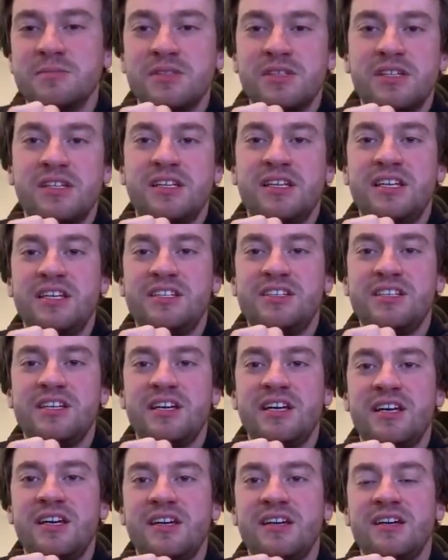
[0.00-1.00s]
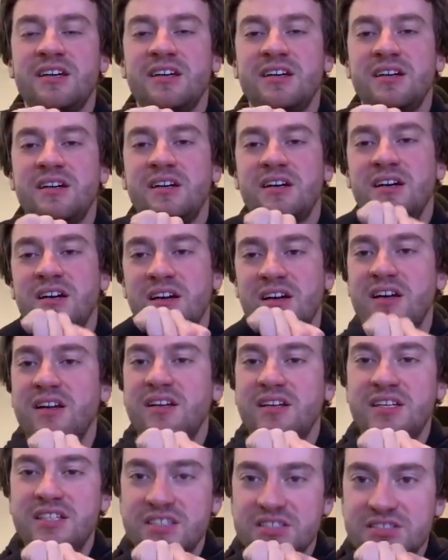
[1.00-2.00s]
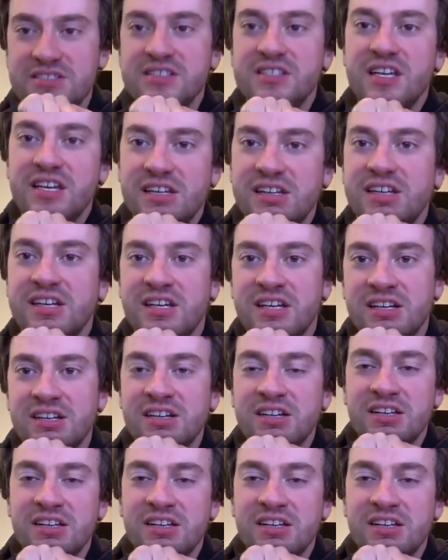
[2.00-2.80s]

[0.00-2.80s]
Probably Nietzsche. Nietzsche is like